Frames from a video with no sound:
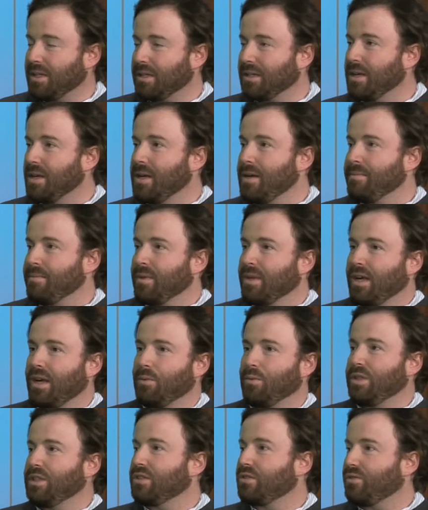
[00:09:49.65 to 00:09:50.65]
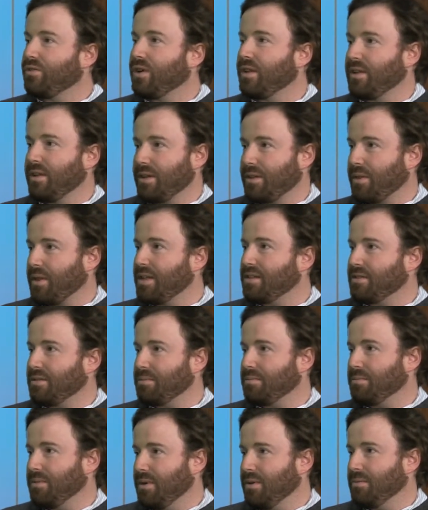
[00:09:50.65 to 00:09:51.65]
and we just felt like that's
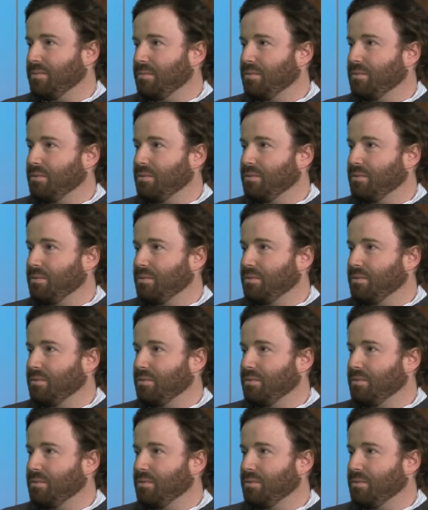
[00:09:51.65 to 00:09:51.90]
a